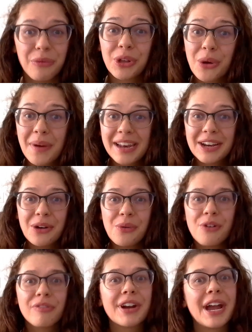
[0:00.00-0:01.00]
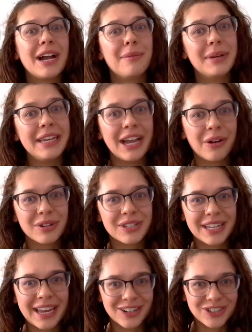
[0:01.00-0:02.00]
We'll go ahead and go over how many
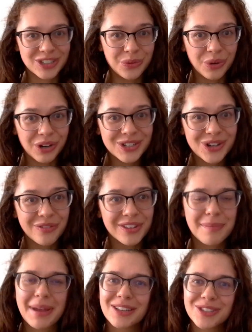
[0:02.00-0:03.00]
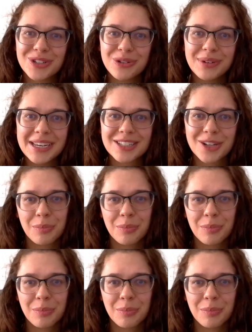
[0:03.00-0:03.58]
hours I actually worked over the past 2 weeks.